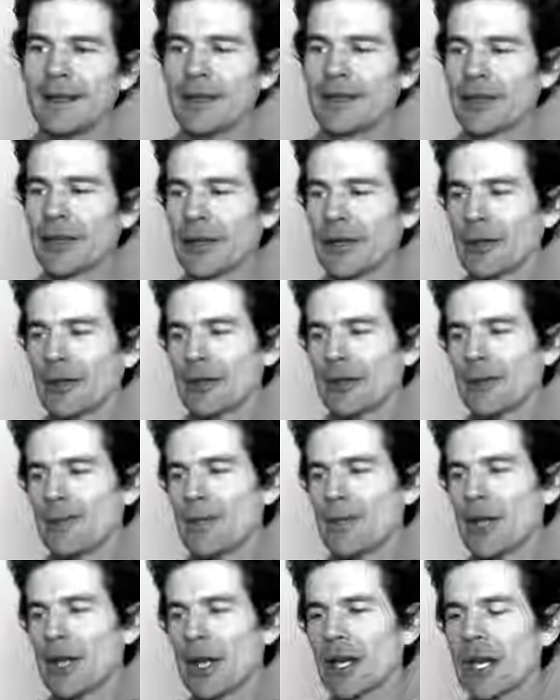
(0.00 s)
So,
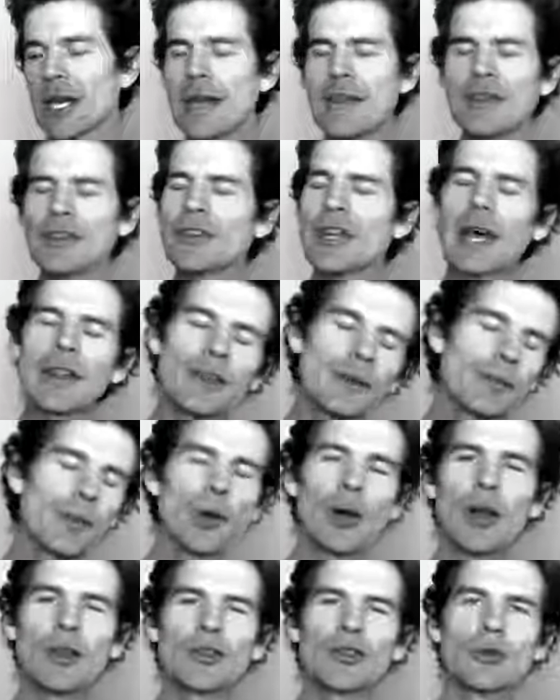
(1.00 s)
you know, again, it's nothing
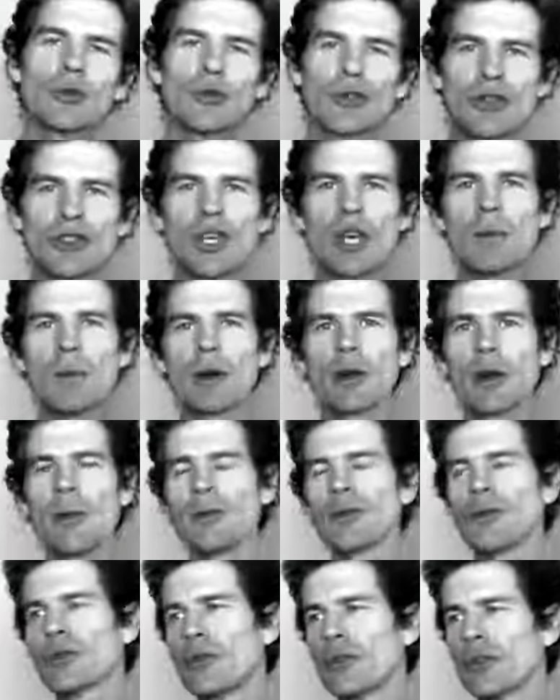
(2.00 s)
personal. Just share my
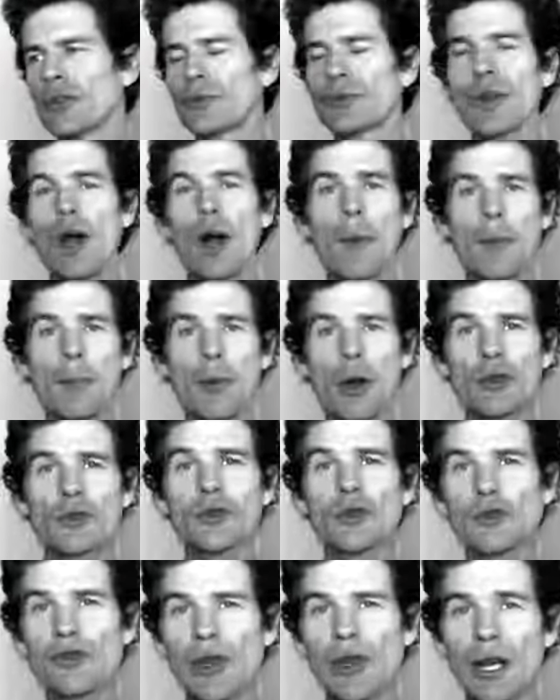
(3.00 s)
comments and criticisms. I'm a
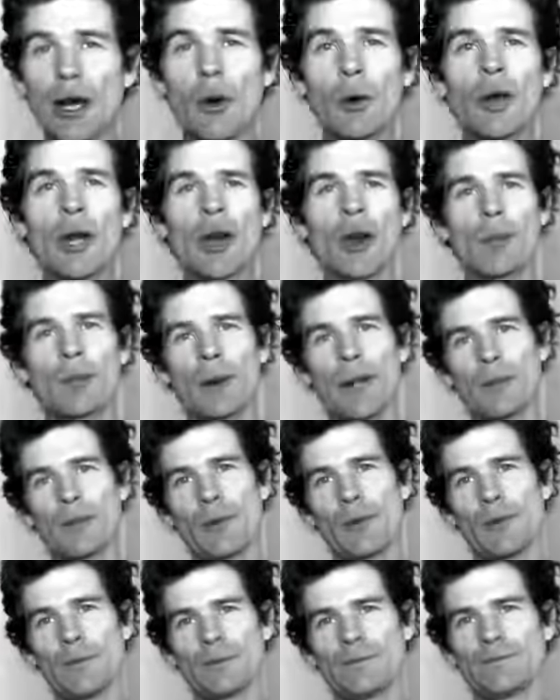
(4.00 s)
personal trainer. I want to help people.